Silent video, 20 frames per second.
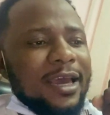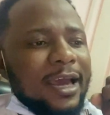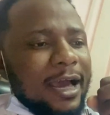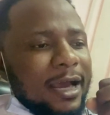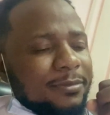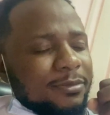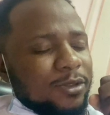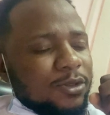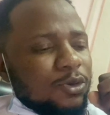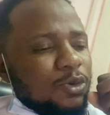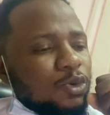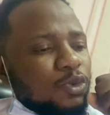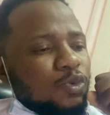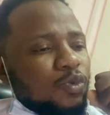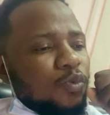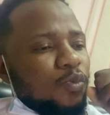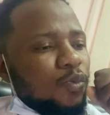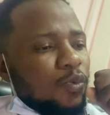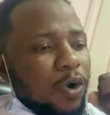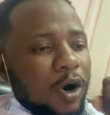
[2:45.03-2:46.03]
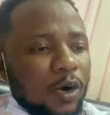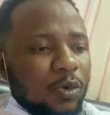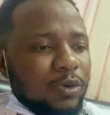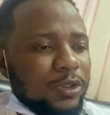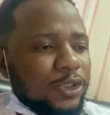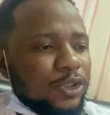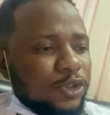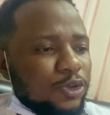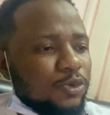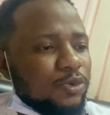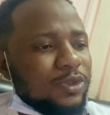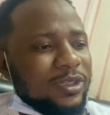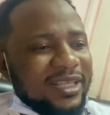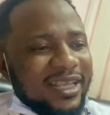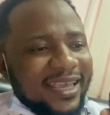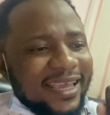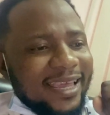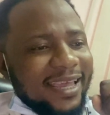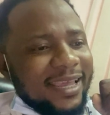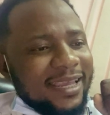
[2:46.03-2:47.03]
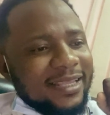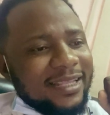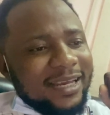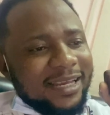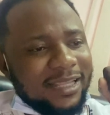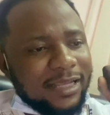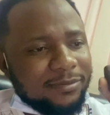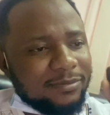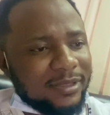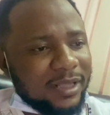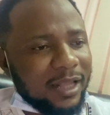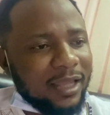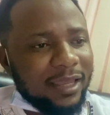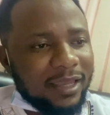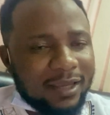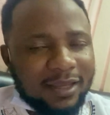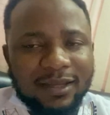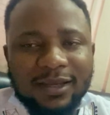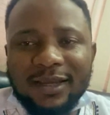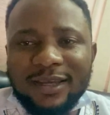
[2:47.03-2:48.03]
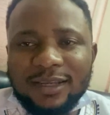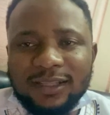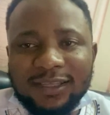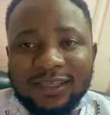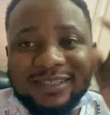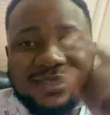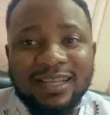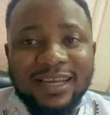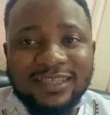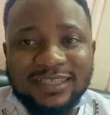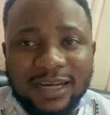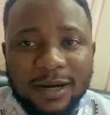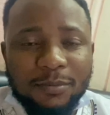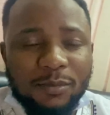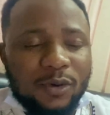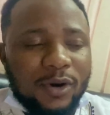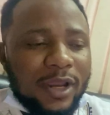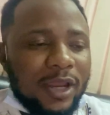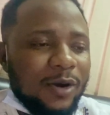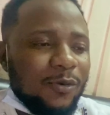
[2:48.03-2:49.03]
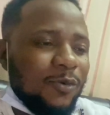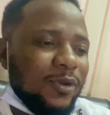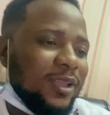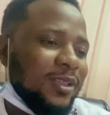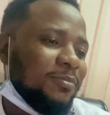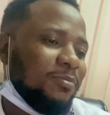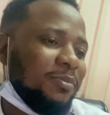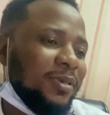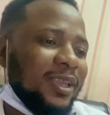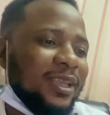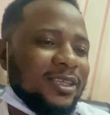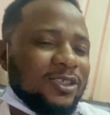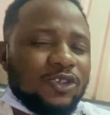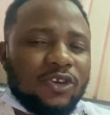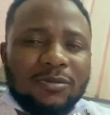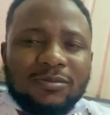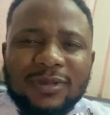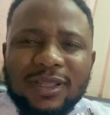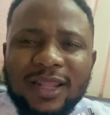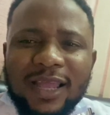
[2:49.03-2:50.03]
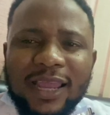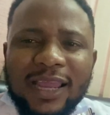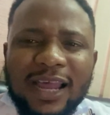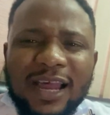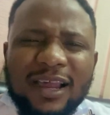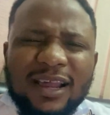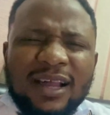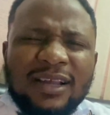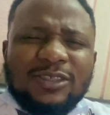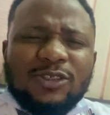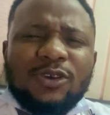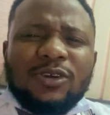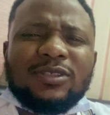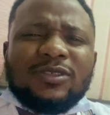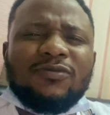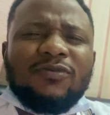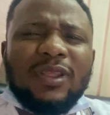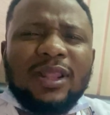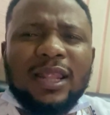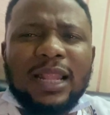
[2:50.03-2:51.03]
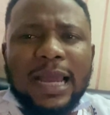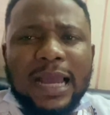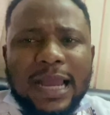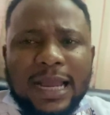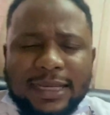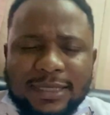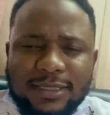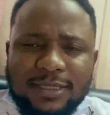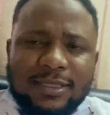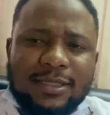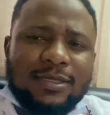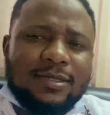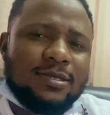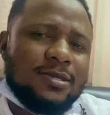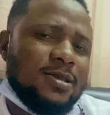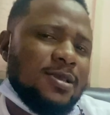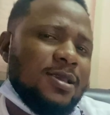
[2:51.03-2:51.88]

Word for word: I'm still going to rock with you to the end, Adams Link. This Ninja boy will be something like I can just relax.